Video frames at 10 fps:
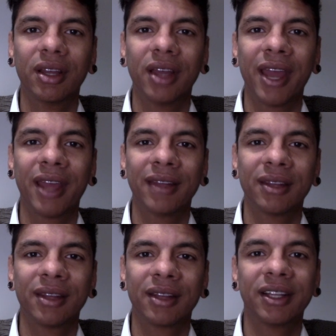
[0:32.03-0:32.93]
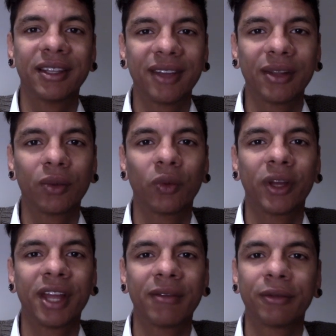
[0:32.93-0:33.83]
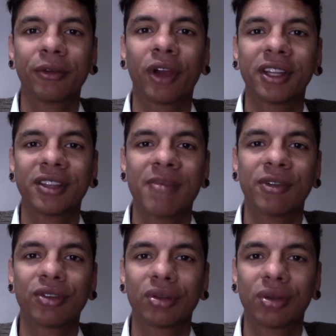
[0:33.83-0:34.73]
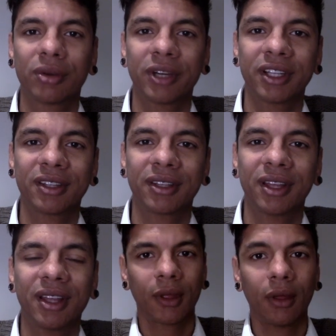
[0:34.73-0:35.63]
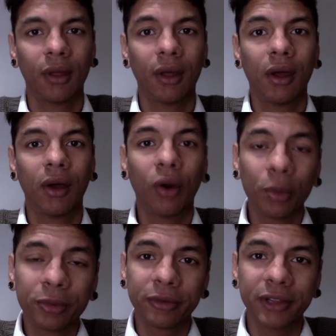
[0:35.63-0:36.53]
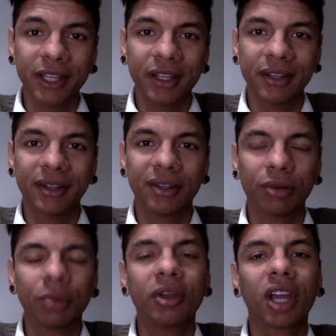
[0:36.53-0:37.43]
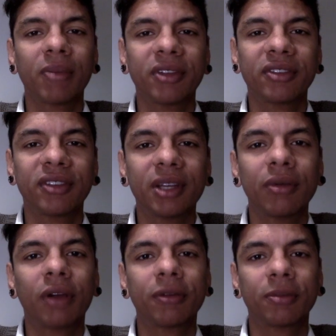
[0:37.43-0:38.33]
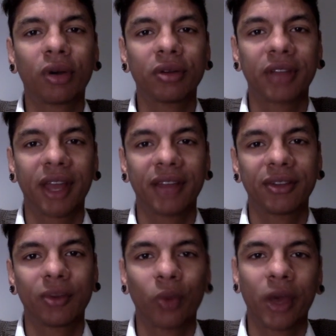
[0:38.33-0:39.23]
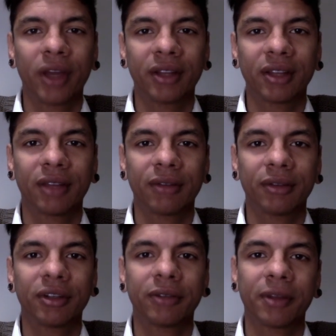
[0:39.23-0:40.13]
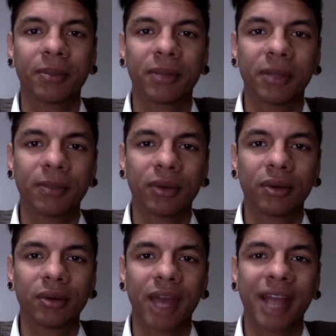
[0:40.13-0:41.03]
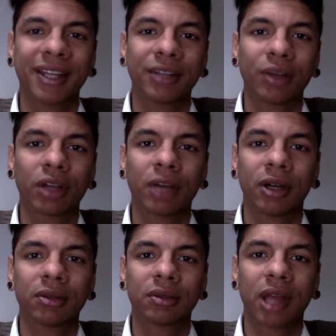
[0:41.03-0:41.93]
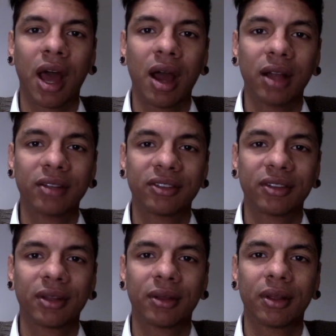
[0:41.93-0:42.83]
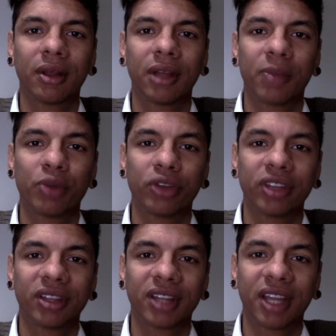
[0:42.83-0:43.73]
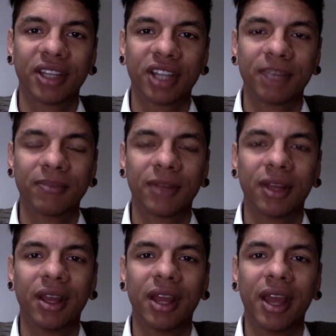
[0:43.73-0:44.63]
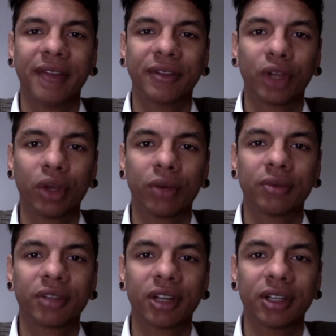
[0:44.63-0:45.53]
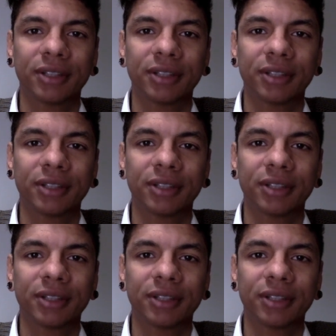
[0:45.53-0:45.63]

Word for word: and uh, listen whenever you've got the time to do it. Hopefully, this will become a series of podcasts where I interview different people and I talk about arts, representation, and culture.